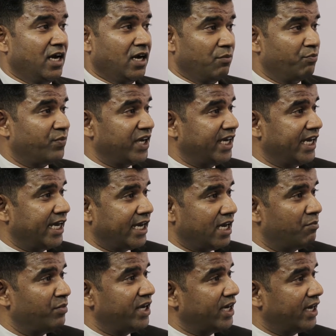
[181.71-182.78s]

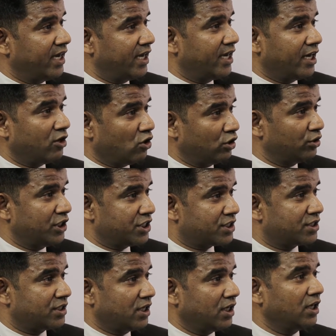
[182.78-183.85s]
PA, MEA, and all
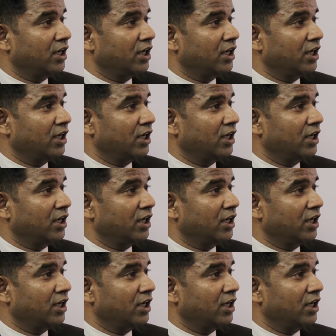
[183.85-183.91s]
these